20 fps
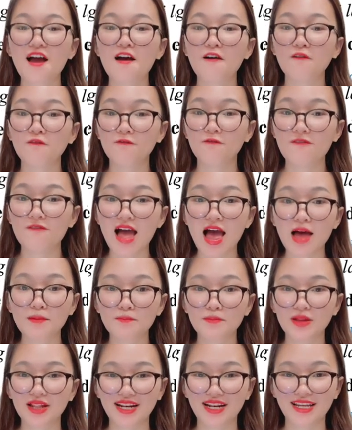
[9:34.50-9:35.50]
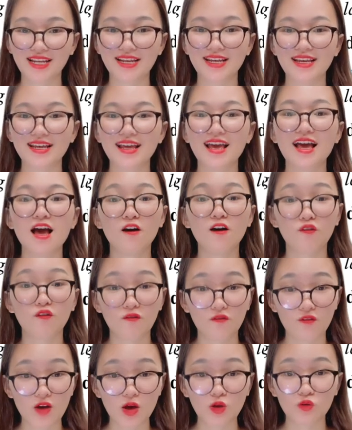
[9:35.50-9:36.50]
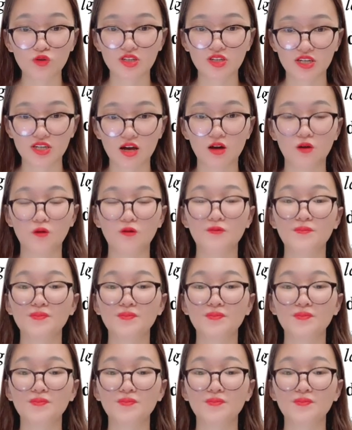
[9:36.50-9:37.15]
Family photo.